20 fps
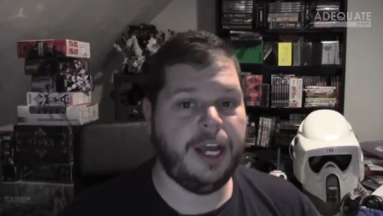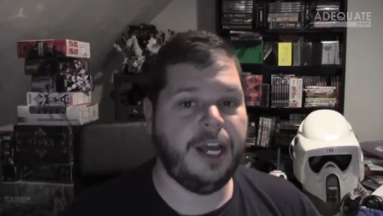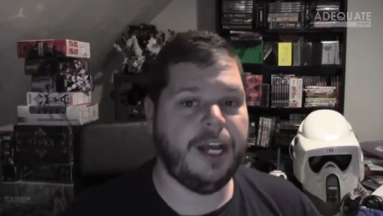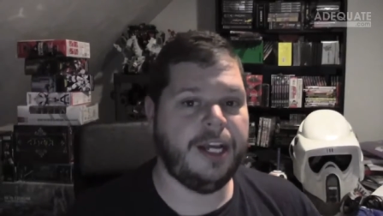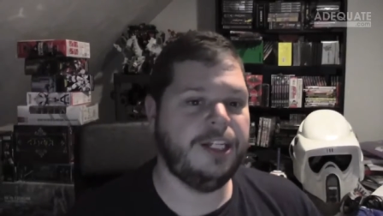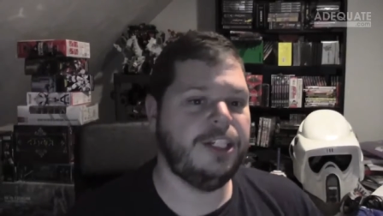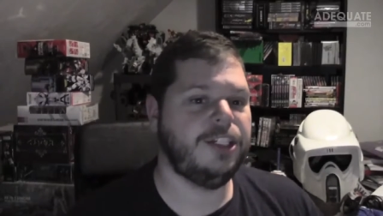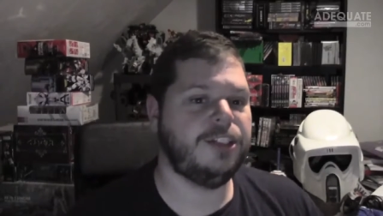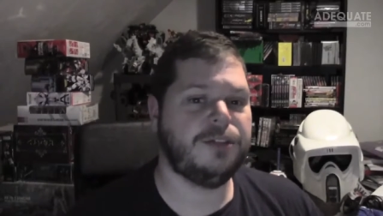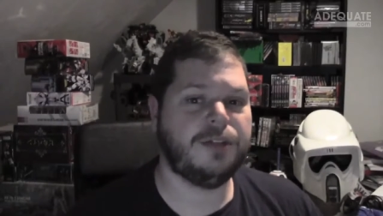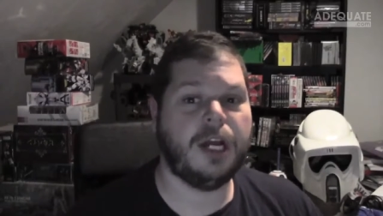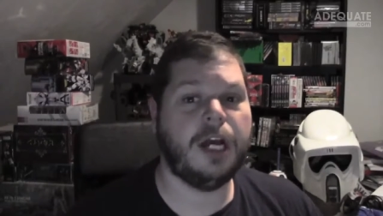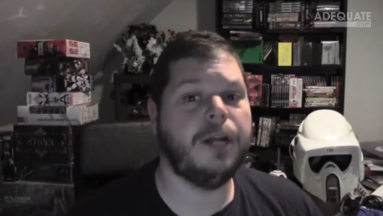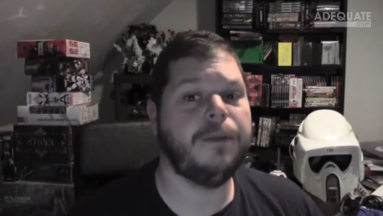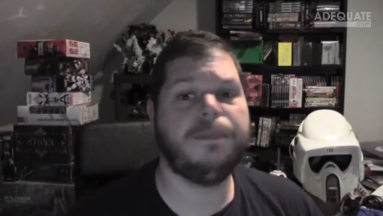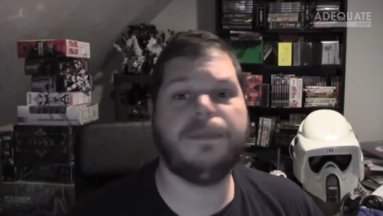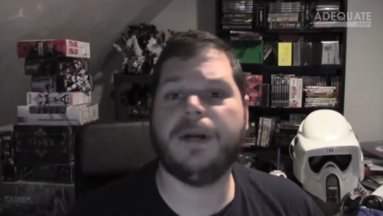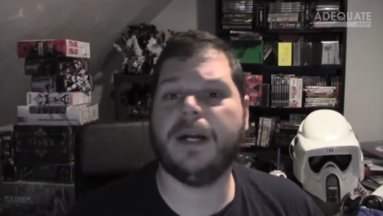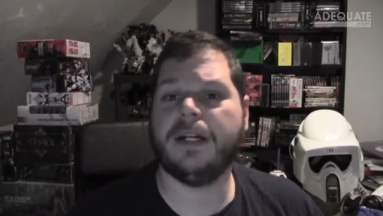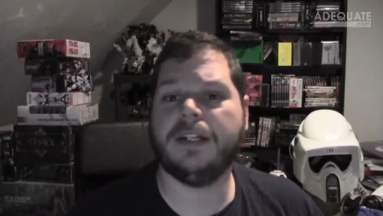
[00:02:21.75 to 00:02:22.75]
and just
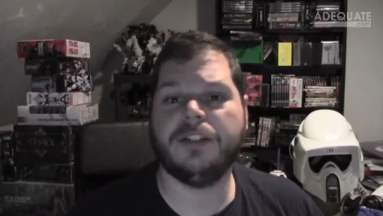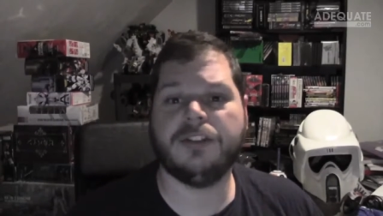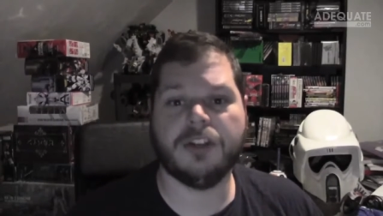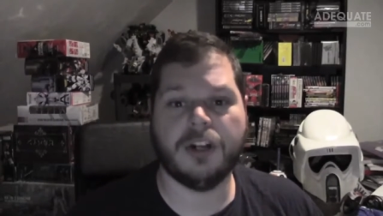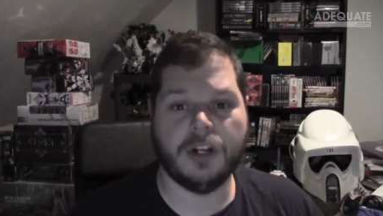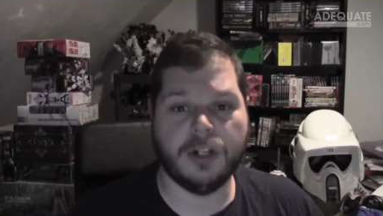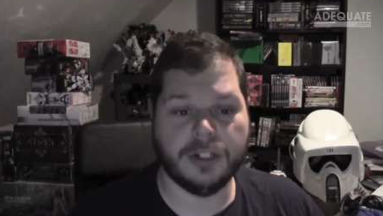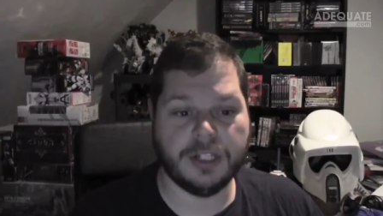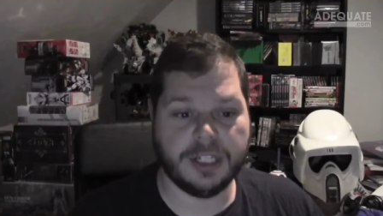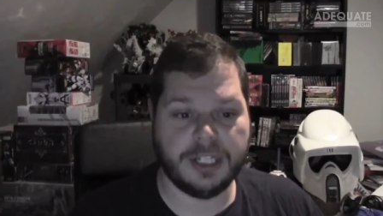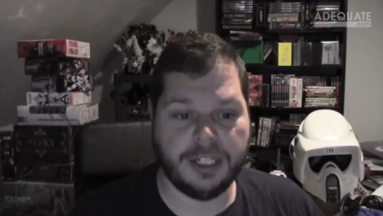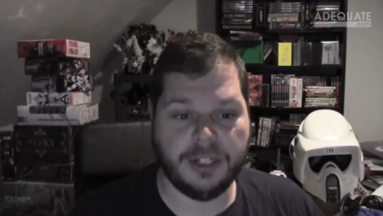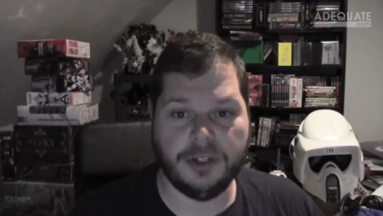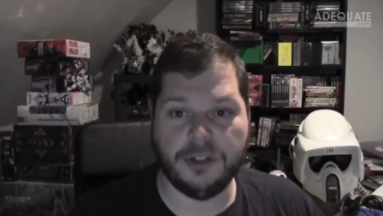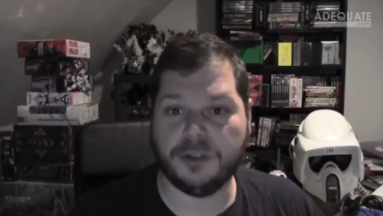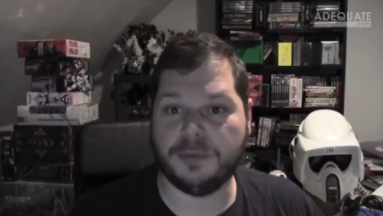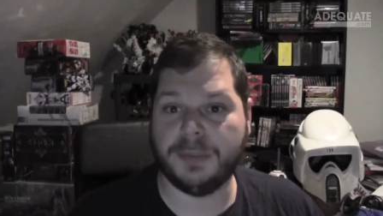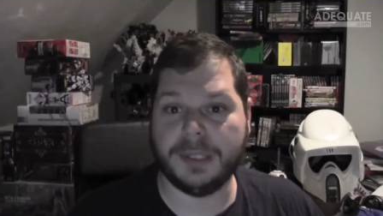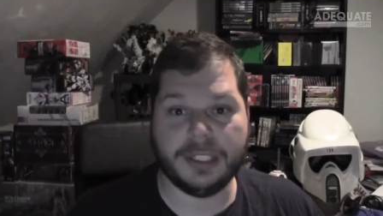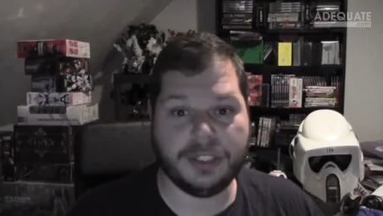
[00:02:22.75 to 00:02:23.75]
kind of practice all the
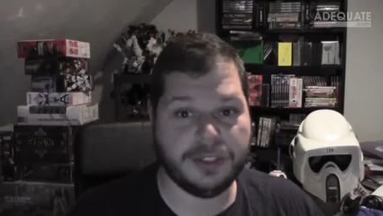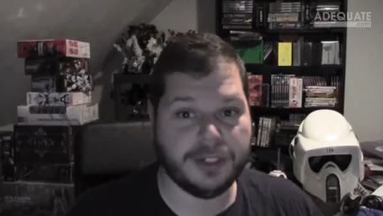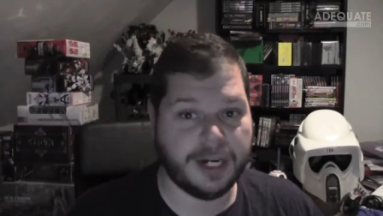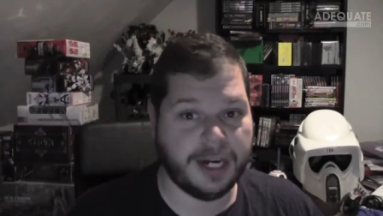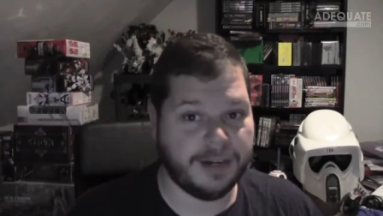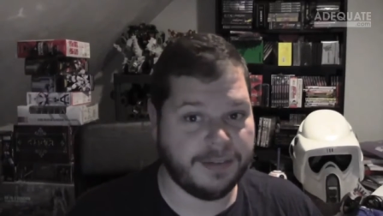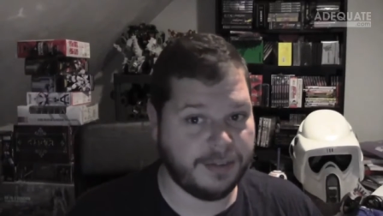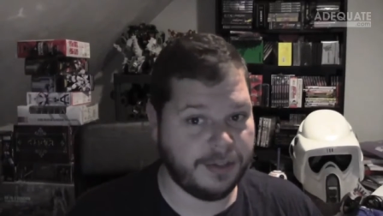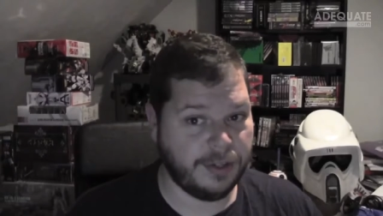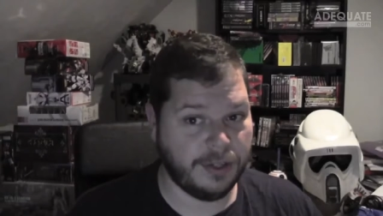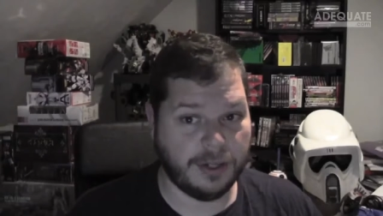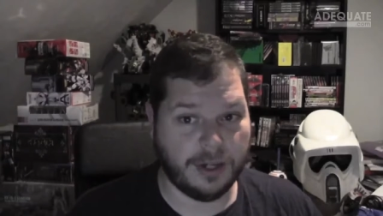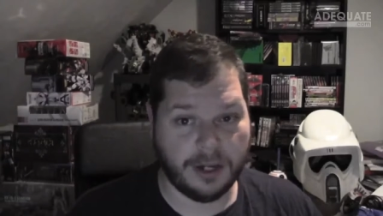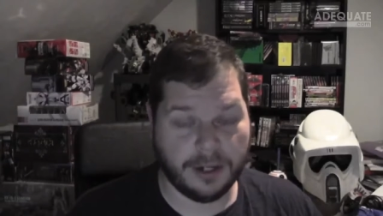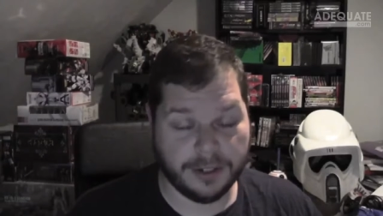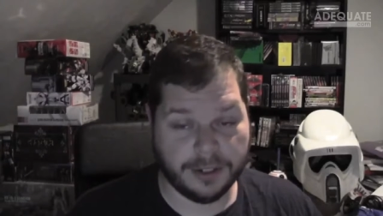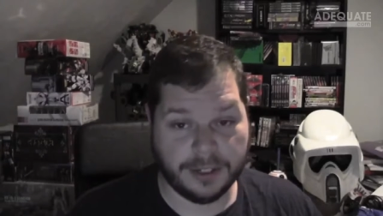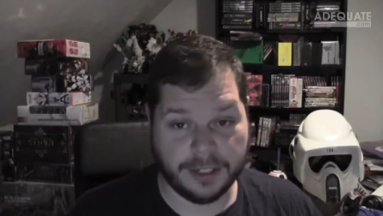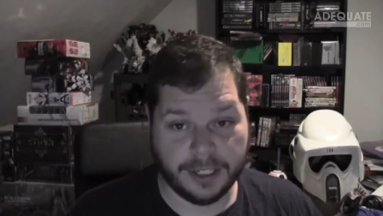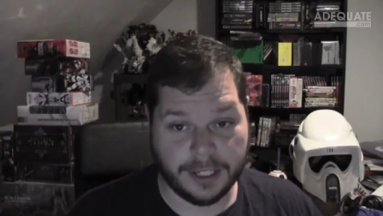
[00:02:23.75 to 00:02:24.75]
cues. Make sure
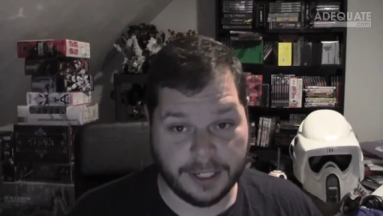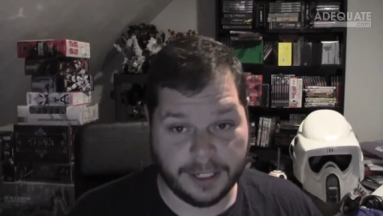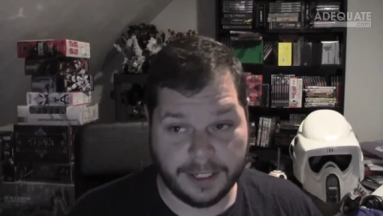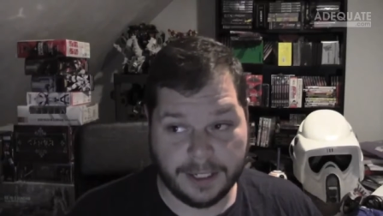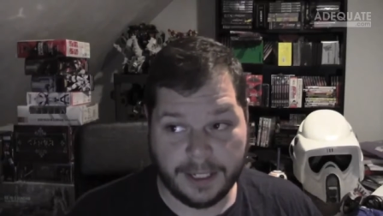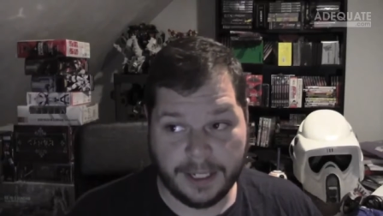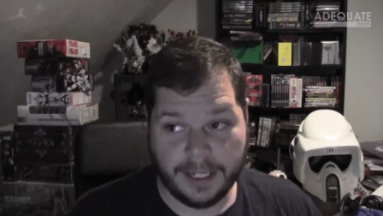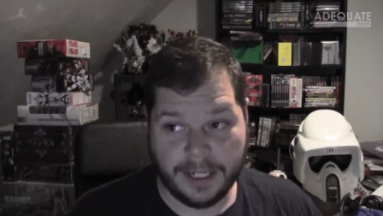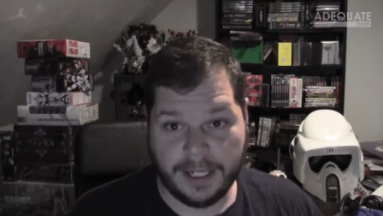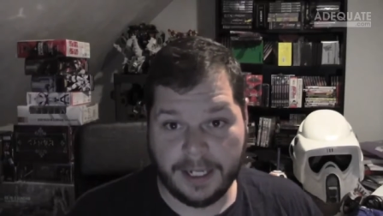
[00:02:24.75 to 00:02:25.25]
all the